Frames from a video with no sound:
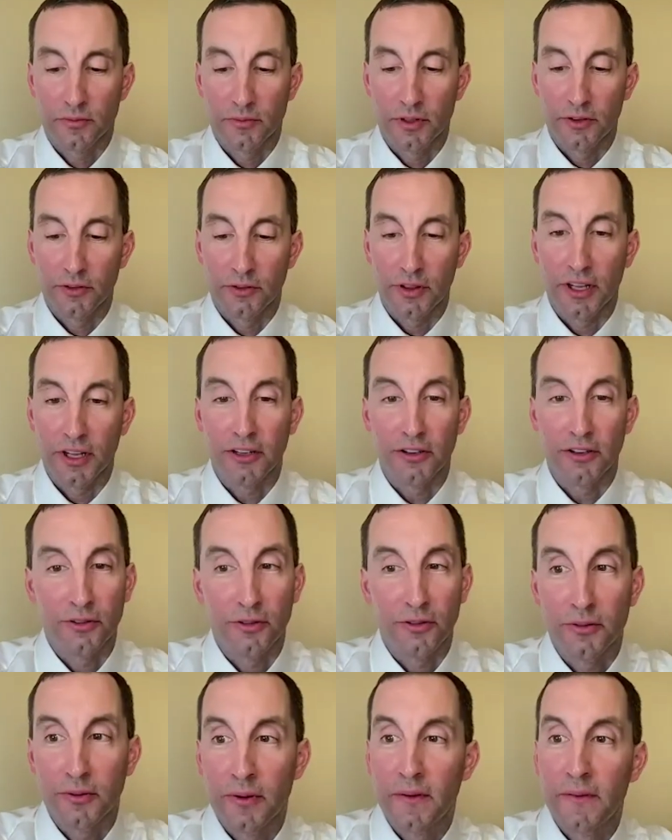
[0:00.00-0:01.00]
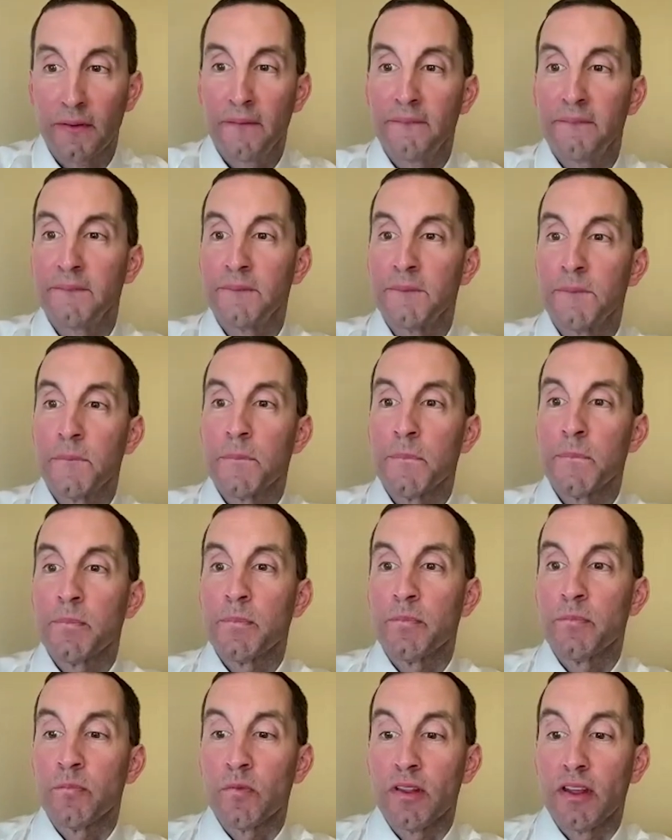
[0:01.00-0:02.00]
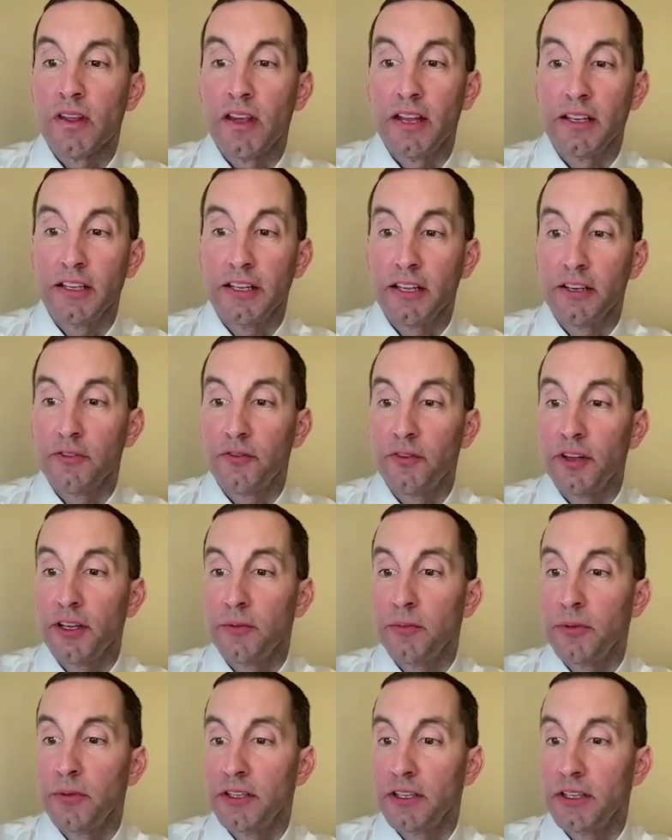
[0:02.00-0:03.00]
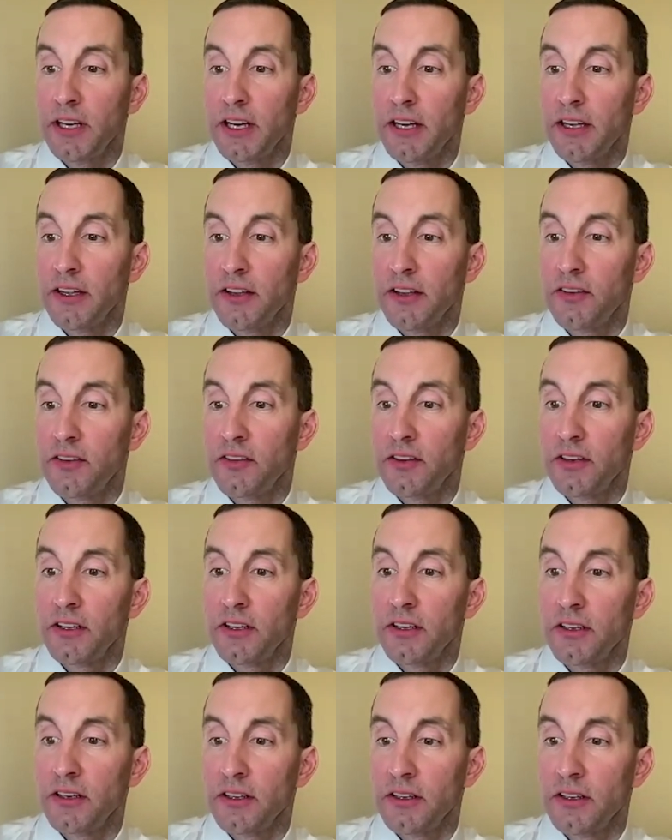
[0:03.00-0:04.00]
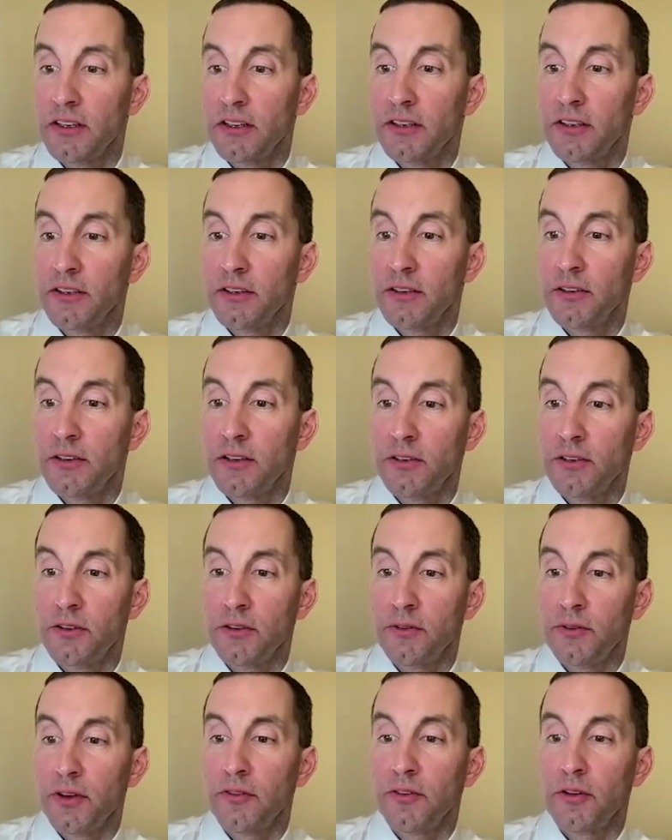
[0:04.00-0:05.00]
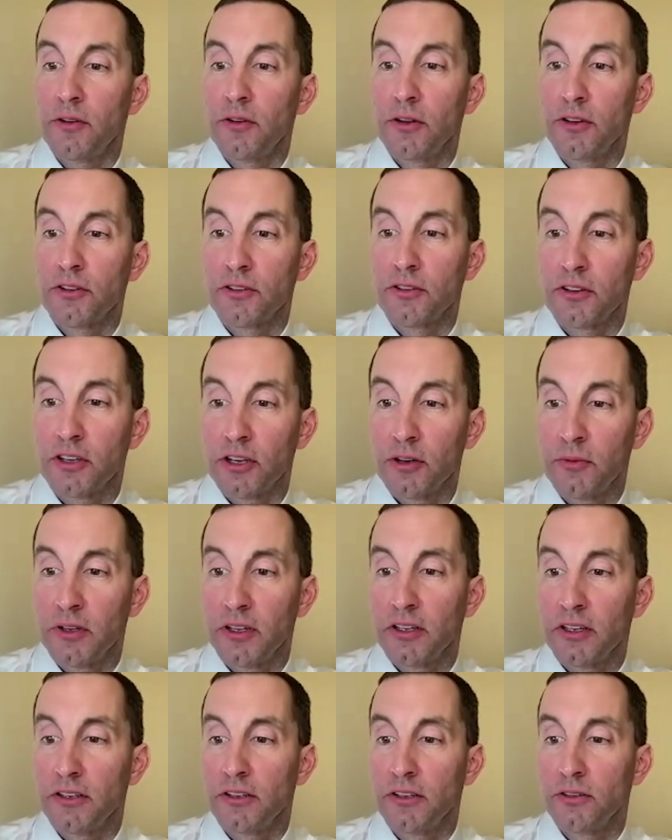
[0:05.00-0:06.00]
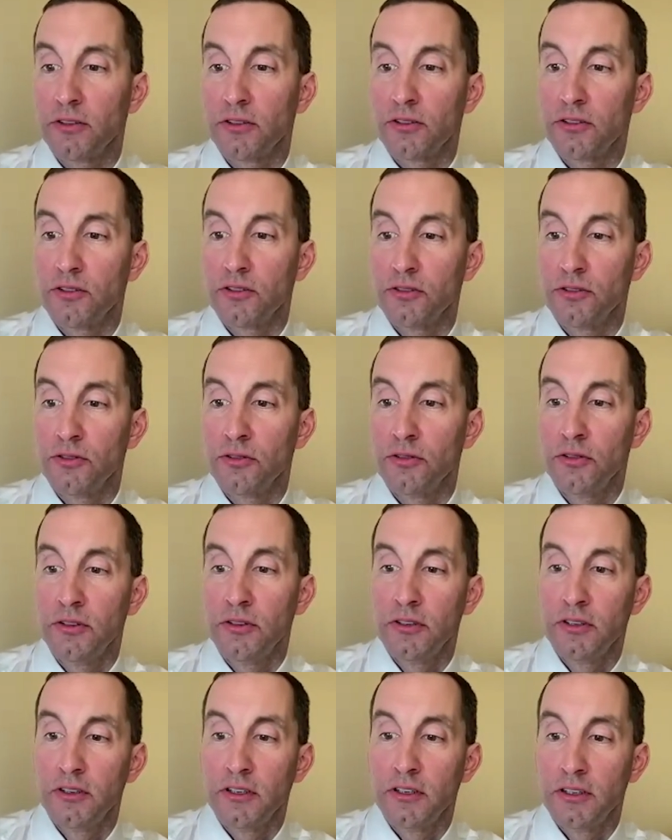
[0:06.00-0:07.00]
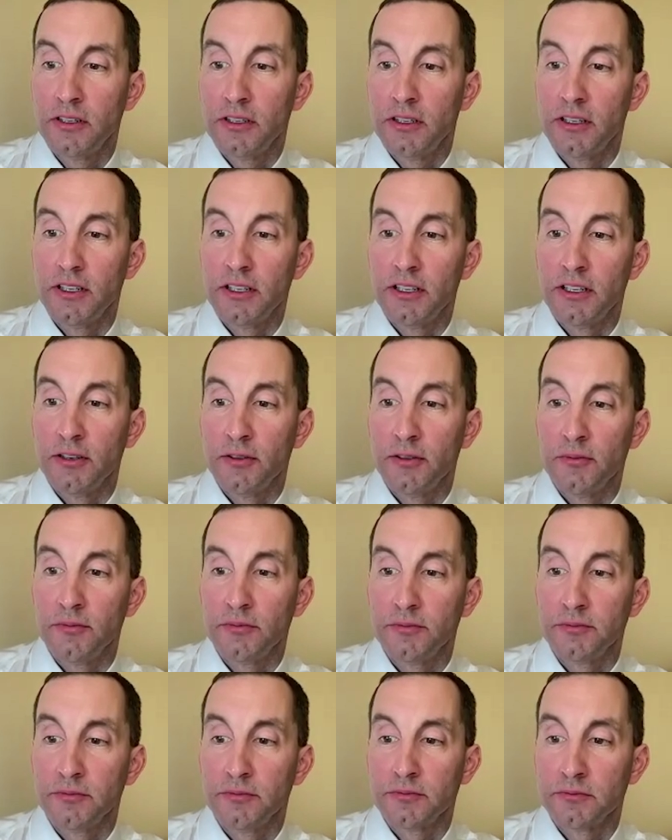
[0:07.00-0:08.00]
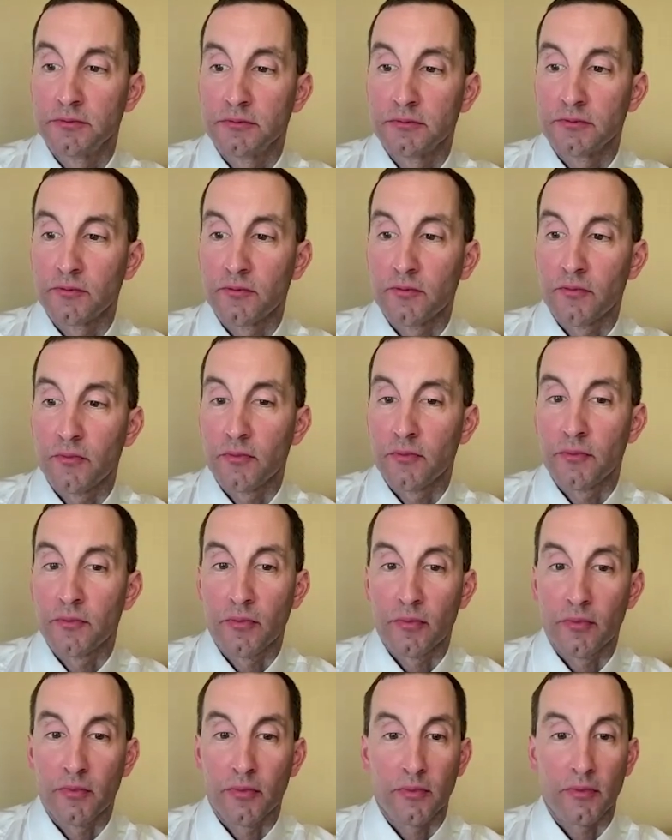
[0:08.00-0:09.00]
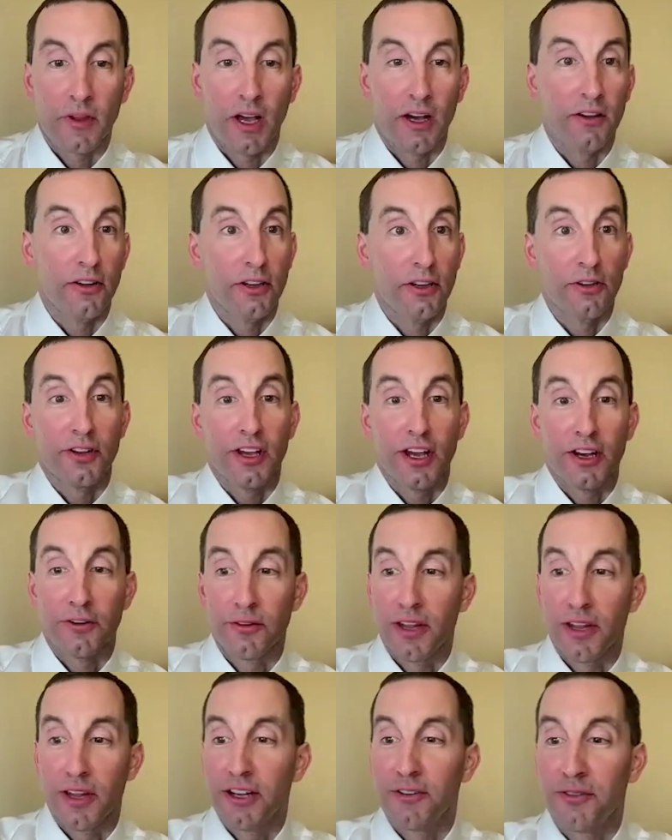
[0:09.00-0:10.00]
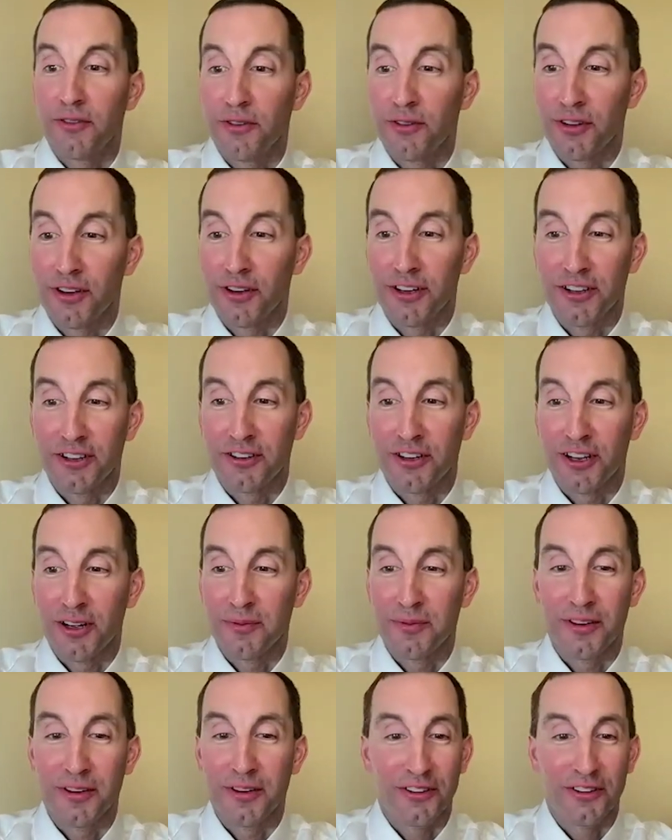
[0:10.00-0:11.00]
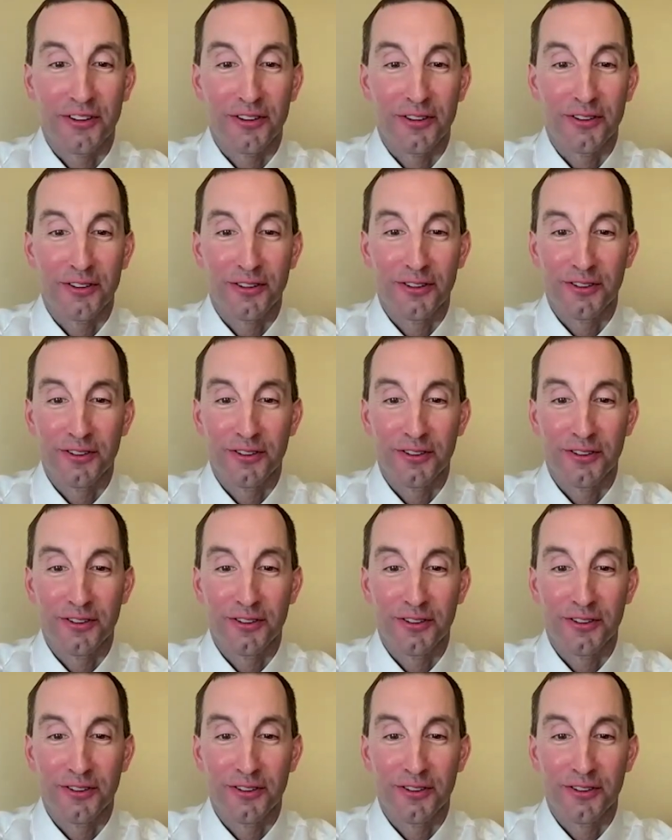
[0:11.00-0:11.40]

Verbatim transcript: No, thank you. And again, if anybody has, uh, oh, we have a question coming in here too. Um, I'll let you tackle that if you saw it in the chat box Is there.